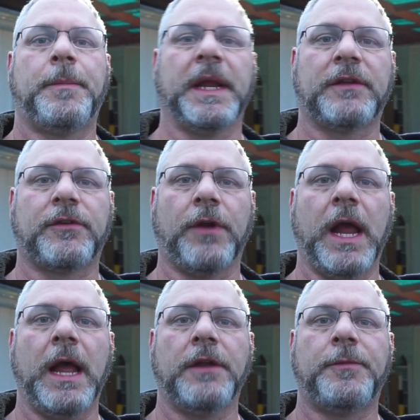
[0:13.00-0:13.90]
Pink's
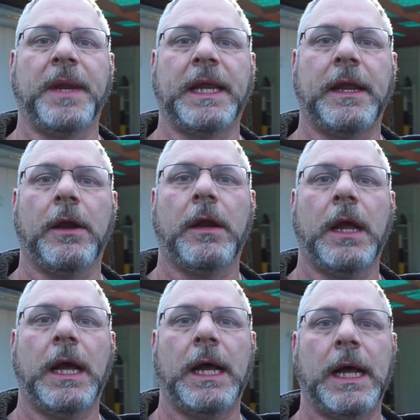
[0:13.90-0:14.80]
Garage. Pink here
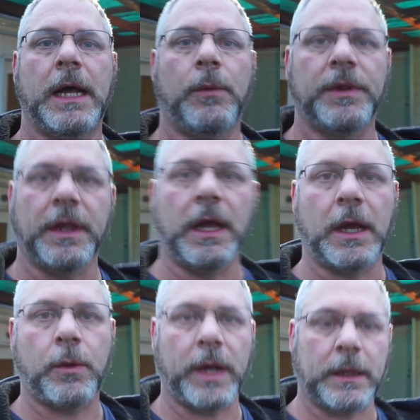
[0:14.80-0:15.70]
with
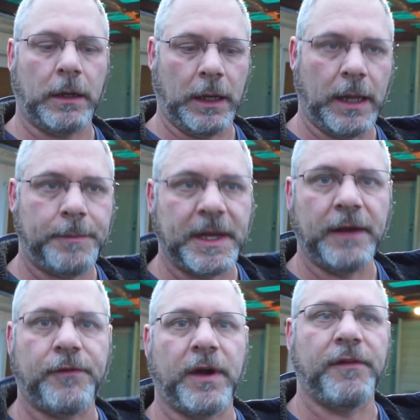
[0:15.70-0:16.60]
a quick little
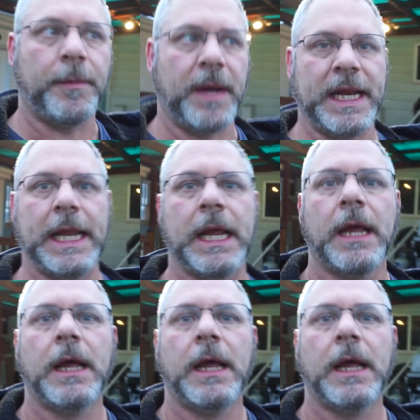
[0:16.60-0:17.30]
update for everybody.